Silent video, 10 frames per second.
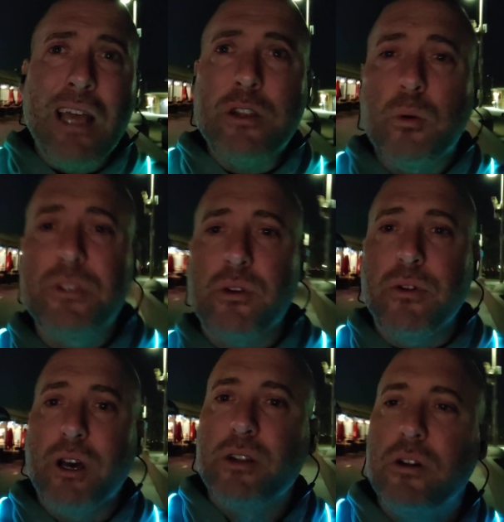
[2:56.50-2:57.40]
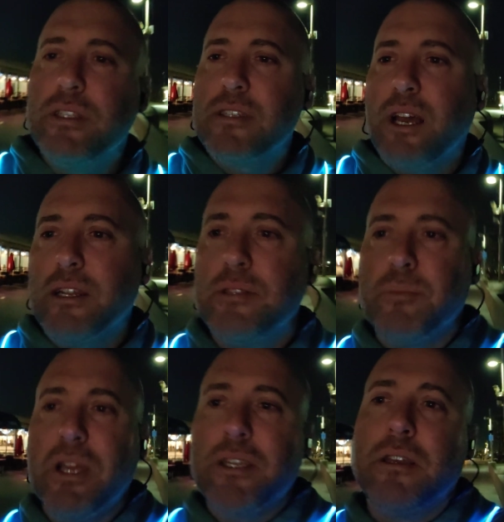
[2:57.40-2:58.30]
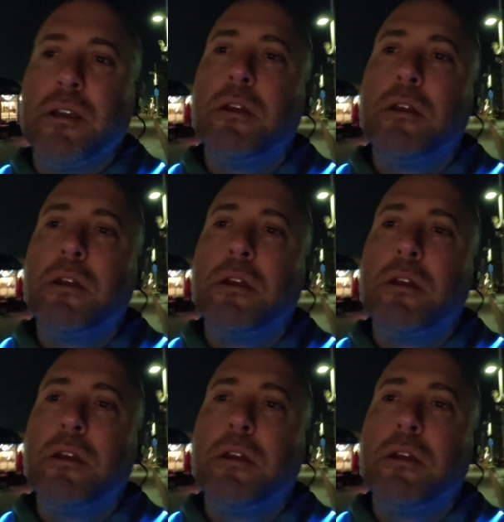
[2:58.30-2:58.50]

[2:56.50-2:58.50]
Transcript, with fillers: I know what's going on. Oh, this guy on his bike.